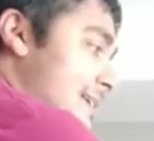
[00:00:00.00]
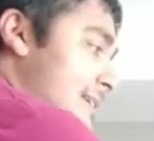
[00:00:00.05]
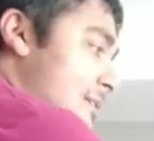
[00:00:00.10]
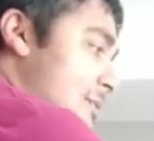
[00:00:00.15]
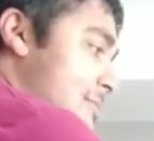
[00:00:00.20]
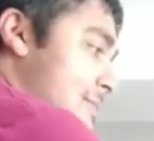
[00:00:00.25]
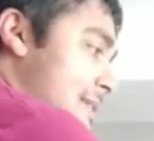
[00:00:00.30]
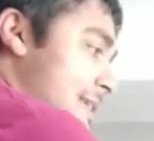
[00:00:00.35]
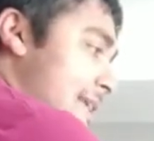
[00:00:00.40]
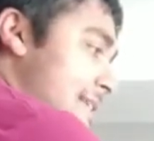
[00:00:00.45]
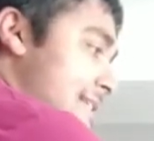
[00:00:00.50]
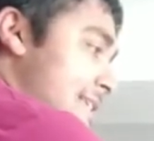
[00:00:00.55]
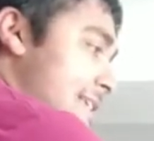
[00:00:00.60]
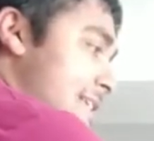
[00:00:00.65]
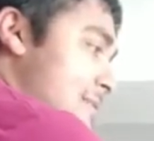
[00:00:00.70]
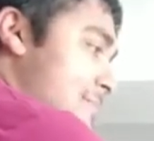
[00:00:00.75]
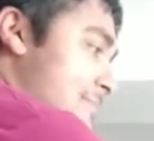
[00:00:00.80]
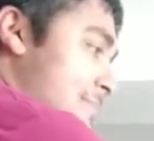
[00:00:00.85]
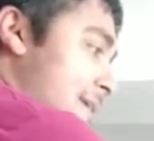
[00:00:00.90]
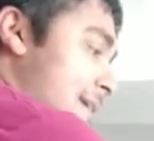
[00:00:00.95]
oopsie daisy,
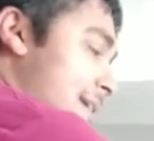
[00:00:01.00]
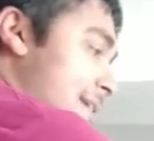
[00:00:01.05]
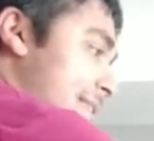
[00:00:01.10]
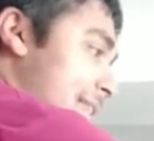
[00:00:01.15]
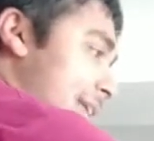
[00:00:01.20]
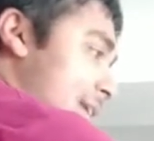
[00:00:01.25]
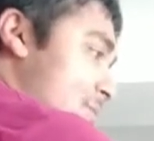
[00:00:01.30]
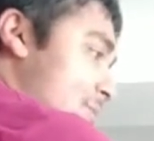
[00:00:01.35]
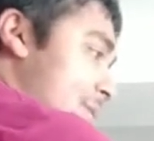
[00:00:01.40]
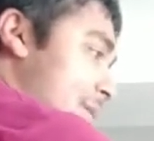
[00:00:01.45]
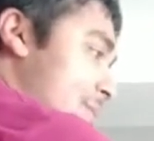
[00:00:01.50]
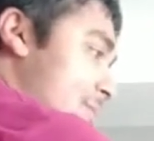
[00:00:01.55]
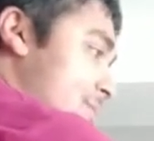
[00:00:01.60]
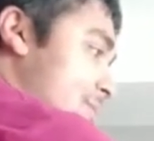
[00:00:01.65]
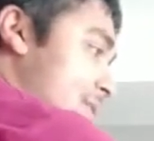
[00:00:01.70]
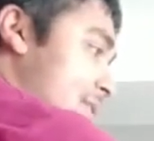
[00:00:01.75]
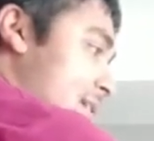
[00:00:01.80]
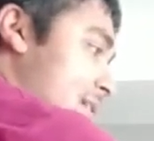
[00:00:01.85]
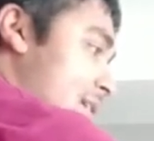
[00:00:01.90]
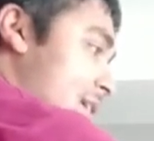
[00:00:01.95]
is bigger than or equal
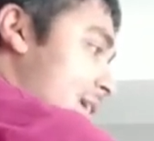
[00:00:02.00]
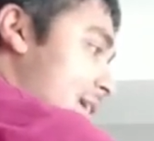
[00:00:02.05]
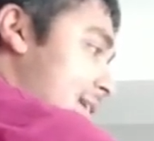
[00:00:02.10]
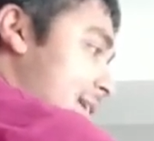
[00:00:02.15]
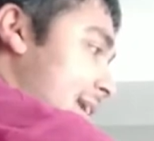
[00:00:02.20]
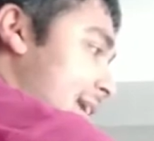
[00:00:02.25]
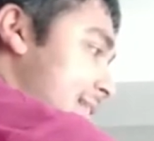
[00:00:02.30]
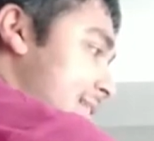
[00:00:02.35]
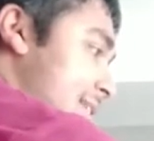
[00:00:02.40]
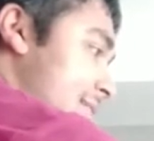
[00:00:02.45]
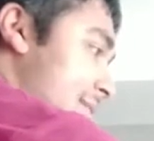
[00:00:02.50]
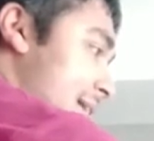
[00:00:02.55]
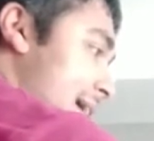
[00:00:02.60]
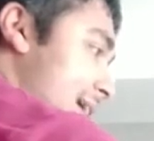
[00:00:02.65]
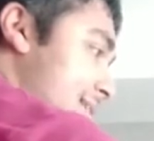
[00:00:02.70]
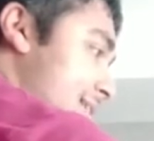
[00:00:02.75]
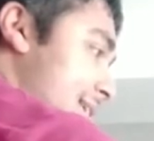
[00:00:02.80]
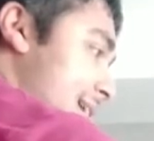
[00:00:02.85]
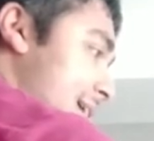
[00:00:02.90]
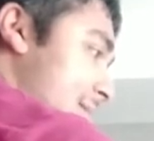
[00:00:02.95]
to the cardinality
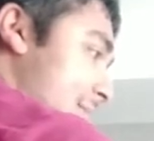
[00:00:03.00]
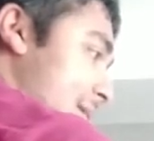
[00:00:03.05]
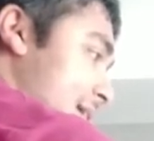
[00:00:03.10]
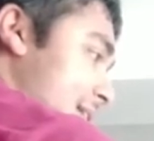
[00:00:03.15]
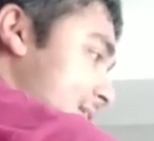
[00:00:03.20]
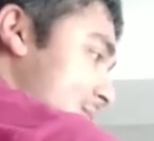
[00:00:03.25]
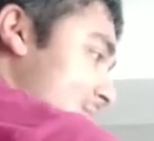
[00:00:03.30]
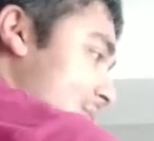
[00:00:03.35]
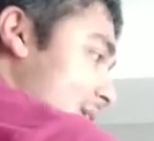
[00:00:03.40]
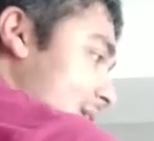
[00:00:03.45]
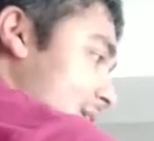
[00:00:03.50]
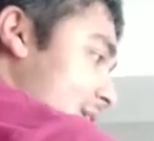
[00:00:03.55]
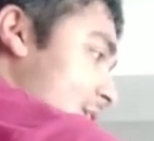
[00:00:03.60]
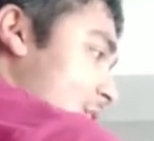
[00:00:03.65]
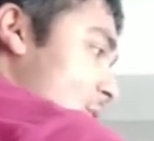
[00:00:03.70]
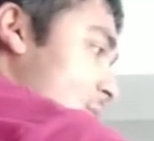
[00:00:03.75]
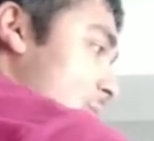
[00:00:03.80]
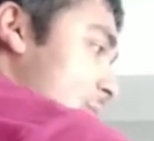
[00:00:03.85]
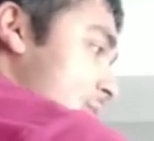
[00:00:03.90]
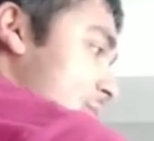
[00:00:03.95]
of sk minus 1,
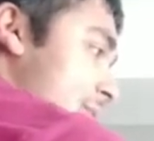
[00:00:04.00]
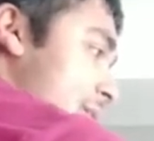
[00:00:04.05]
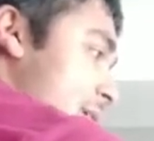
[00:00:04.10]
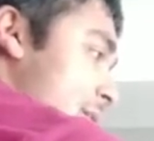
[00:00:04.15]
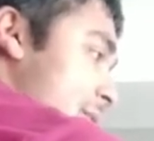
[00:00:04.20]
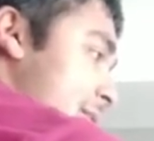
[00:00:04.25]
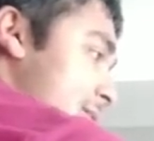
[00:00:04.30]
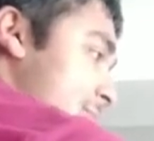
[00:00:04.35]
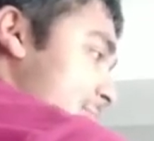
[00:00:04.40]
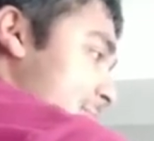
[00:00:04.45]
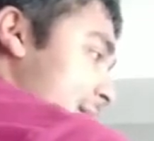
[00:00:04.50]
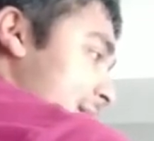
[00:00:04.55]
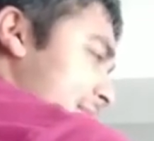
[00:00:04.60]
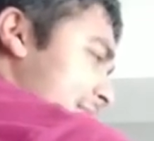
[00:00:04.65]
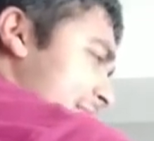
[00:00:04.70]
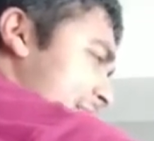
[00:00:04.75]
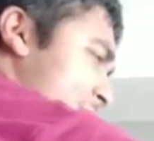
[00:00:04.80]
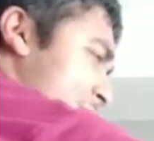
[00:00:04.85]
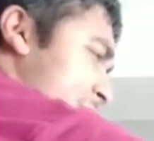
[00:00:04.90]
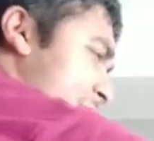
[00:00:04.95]
which we know is bigger
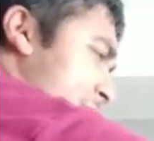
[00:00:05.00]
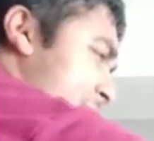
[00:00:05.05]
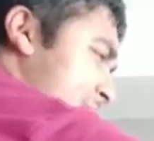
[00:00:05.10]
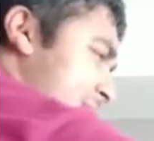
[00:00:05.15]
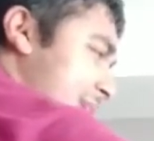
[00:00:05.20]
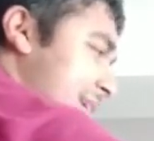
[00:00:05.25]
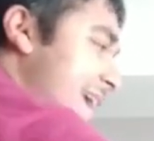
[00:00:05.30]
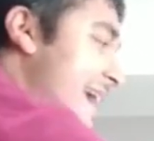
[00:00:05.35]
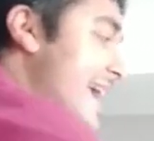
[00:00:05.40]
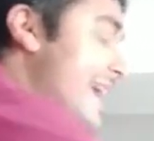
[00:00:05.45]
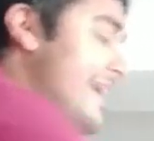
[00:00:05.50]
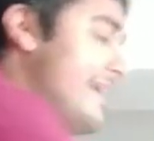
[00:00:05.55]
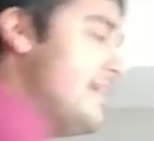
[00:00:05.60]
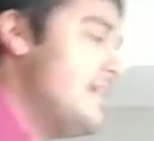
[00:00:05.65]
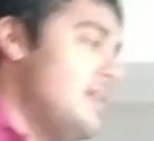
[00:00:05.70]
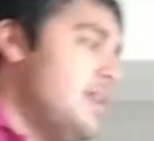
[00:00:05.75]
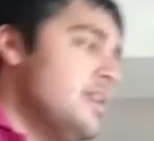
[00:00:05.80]
than or equal to k.